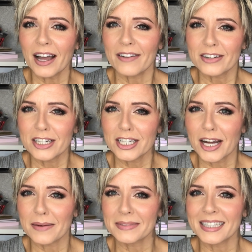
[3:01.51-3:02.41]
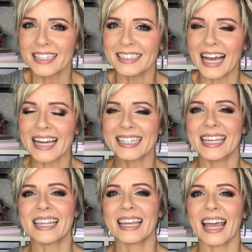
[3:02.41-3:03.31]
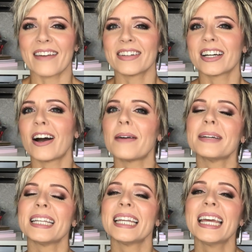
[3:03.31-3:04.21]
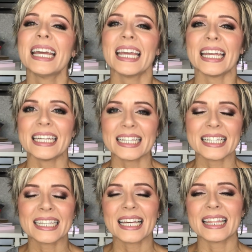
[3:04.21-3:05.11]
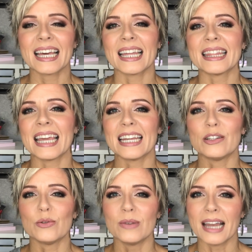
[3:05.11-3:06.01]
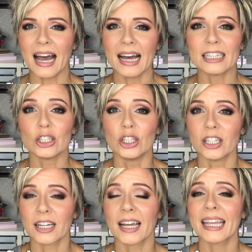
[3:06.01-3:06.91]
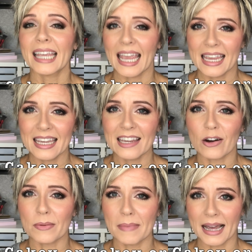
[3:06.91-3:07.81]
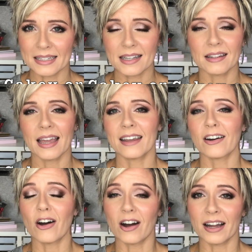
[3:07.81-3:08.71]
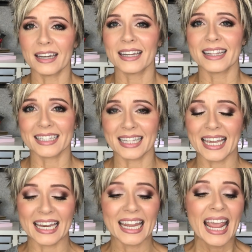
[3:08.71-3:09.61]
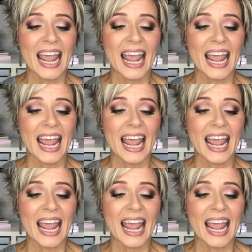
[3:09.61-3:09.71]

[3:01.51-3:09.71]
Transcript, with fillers: coverage comes the last thing they have in common is that they do not look cakey or mask like on the skin.